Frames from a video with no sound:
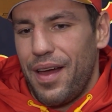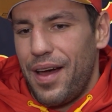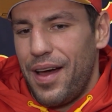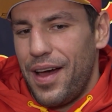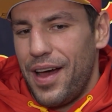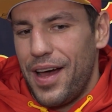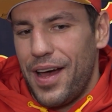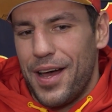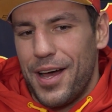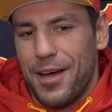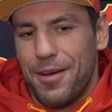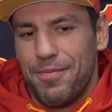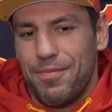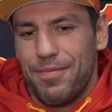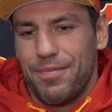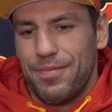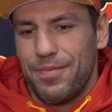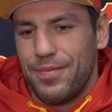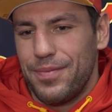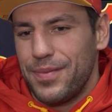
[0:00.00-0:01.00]
uh,
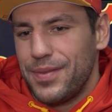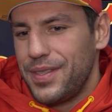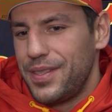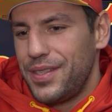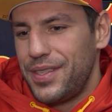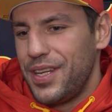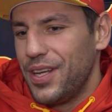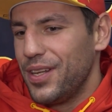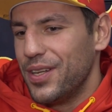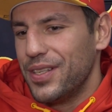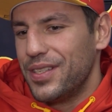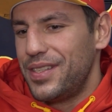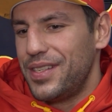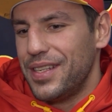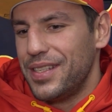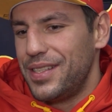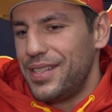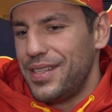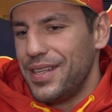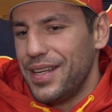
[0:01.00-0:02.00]
still, it's
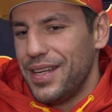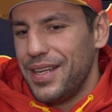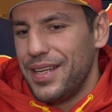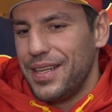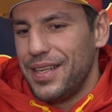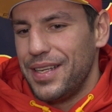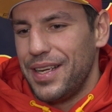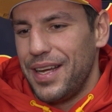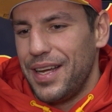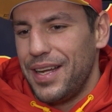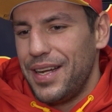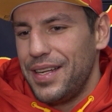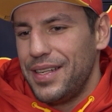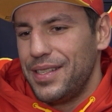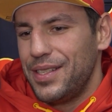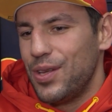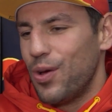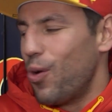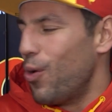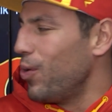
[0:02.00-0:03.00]
it's it, it
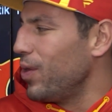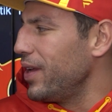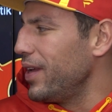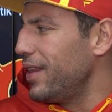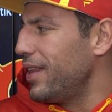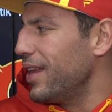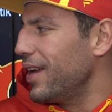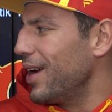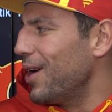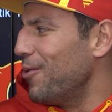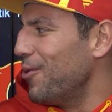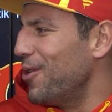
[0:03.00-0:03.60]
is the only thing I